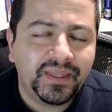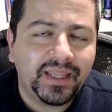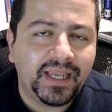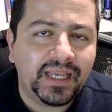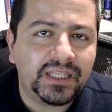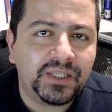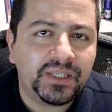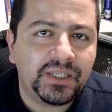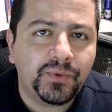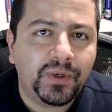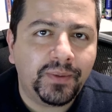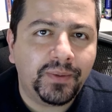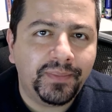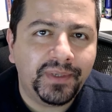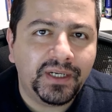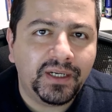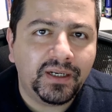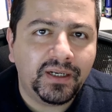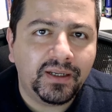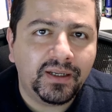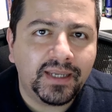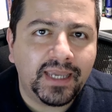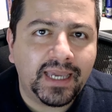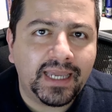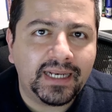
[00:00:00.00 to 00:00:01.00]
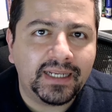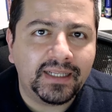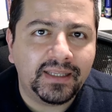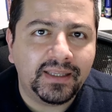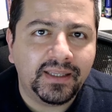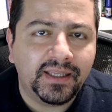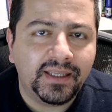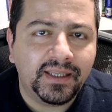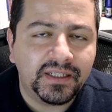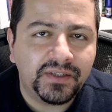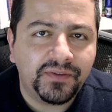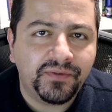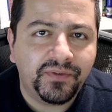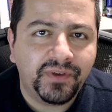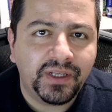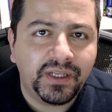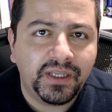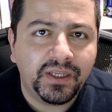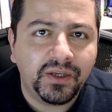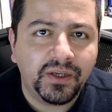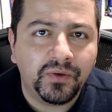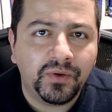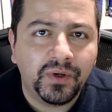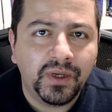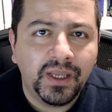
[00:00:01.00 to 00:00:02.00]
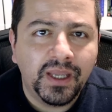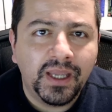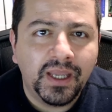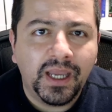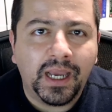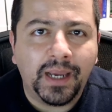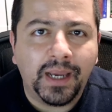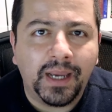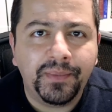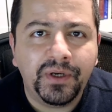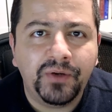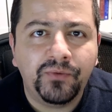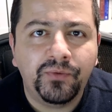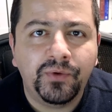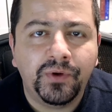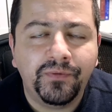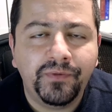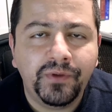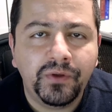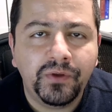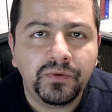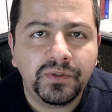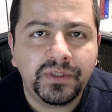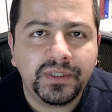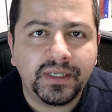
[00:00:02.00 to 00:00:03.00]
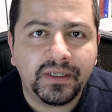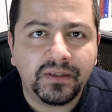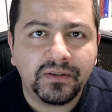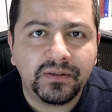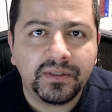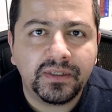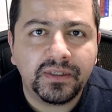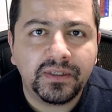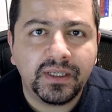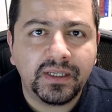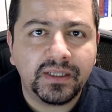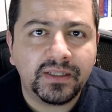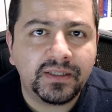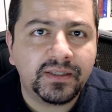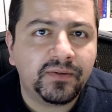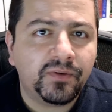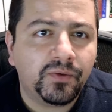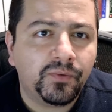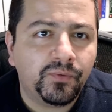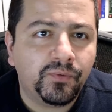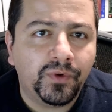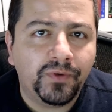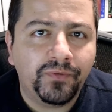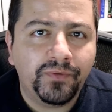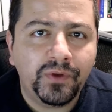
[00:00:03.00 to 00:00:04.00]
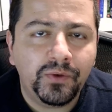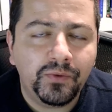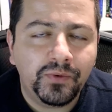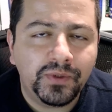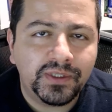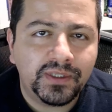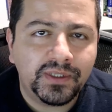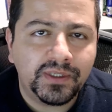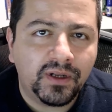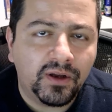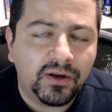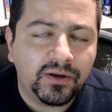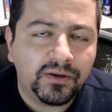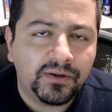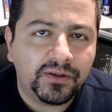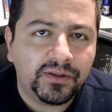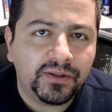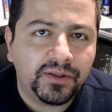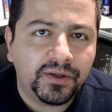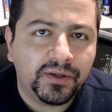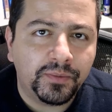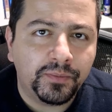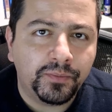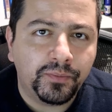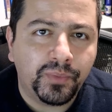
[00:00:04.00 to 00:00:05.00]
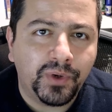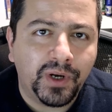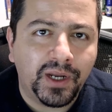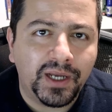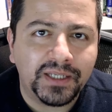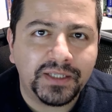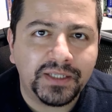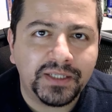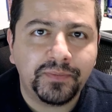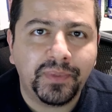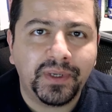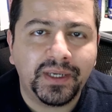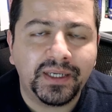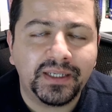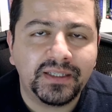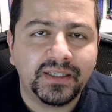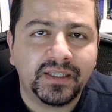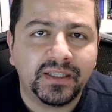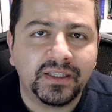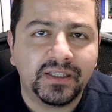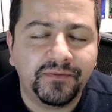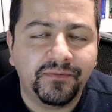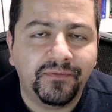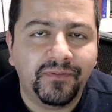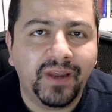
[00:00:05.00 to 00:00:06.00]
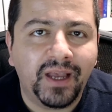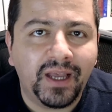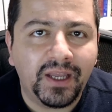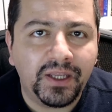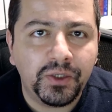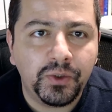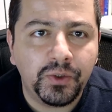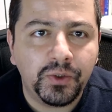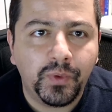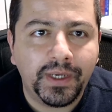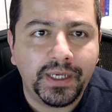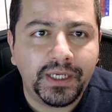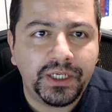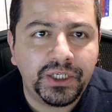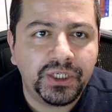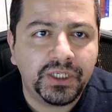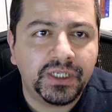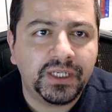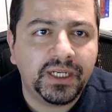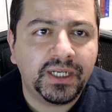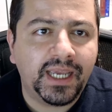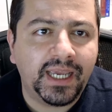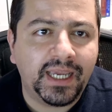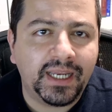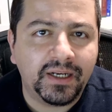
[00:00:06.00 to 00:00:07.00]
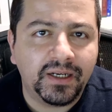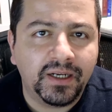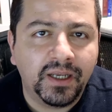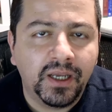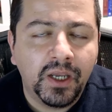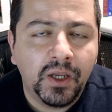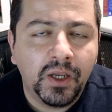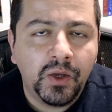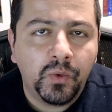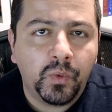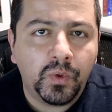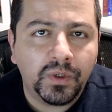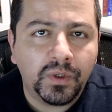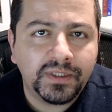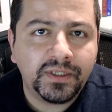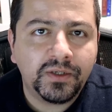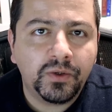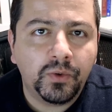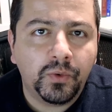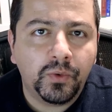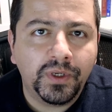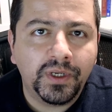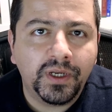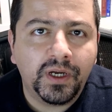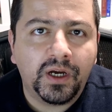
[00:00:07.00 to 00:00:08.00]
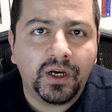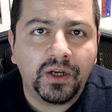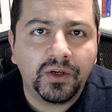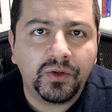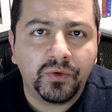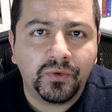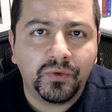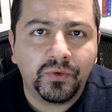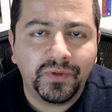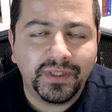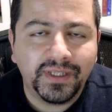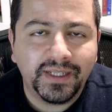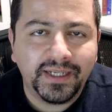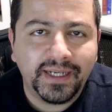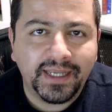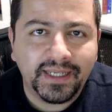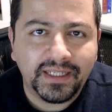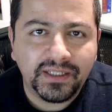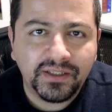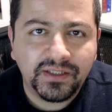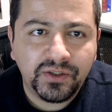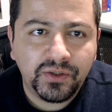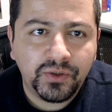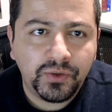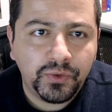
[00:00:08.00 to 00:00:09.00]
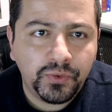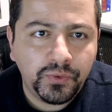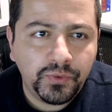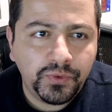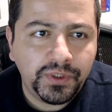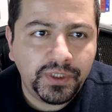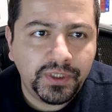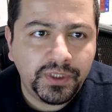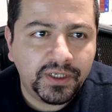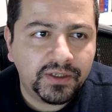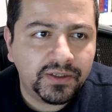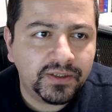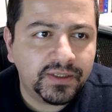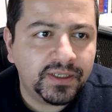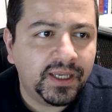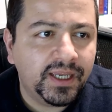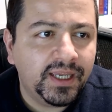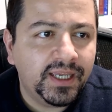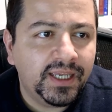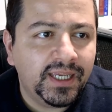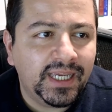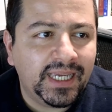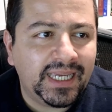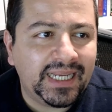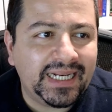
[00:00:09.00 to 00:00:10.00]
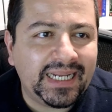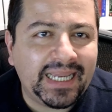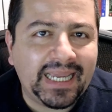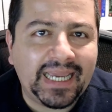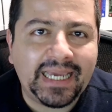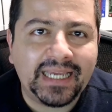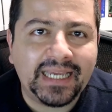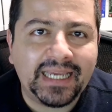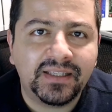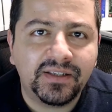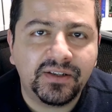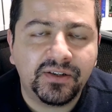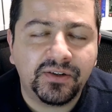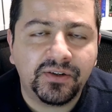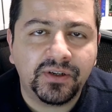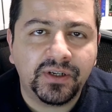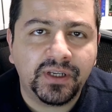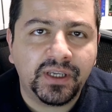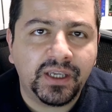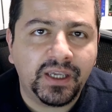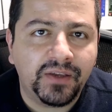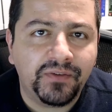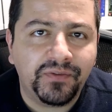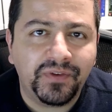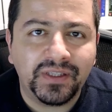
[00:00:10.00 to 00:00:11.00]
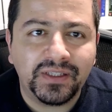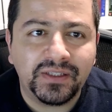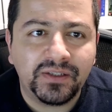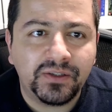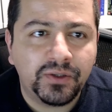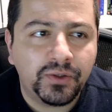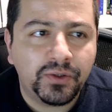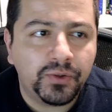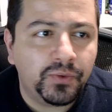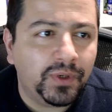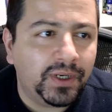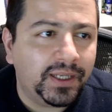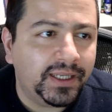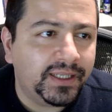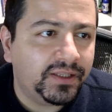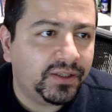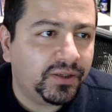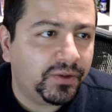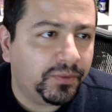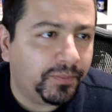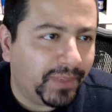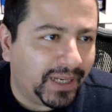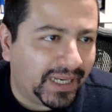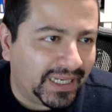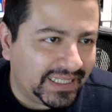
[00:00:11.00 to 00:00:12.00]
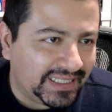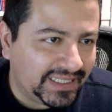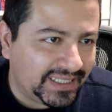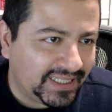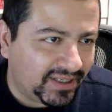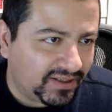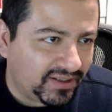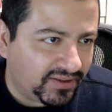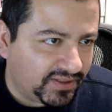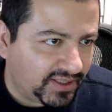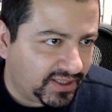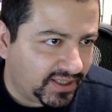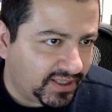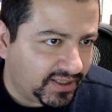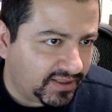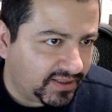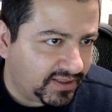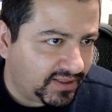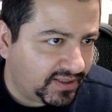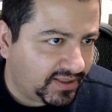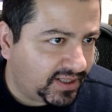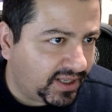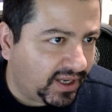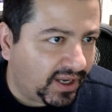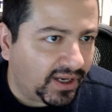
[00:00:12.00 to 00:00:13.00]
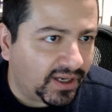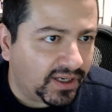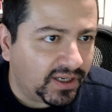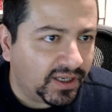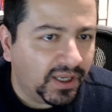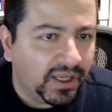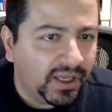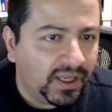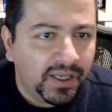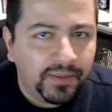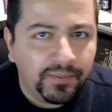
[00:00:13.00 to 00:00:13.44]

That's what I'm going to look at in this video. I'm going to review Celsius, review its longer term prospects, its valuation, and what's going on over the next two years, and answer if it's too late to buy Celsius stock.